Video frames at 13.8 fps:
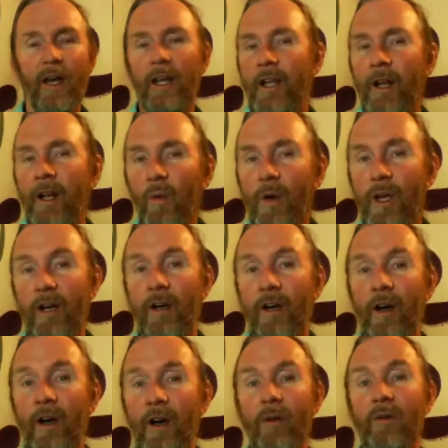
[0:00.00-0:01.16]
And then a week
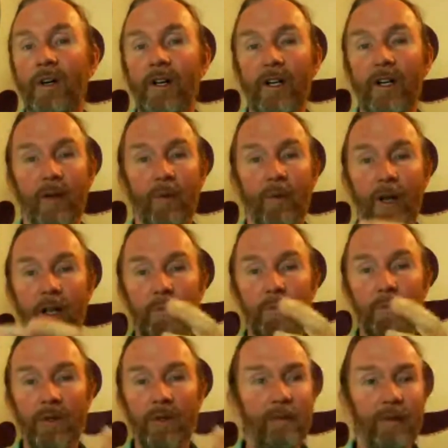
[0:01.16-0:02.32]
ago, reading
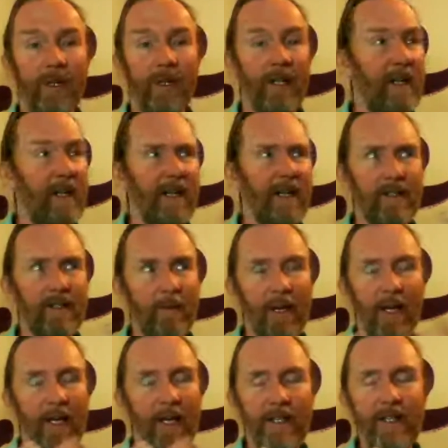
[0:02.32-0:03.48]
Bruce Lipton again,
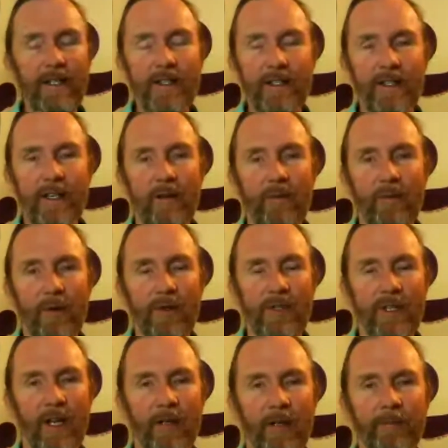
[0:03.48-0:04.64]
something I didn't see the first
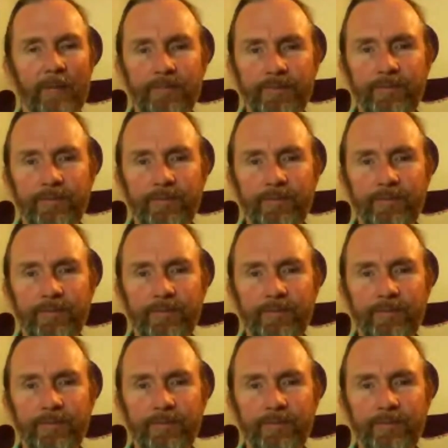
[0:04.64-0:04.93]
time.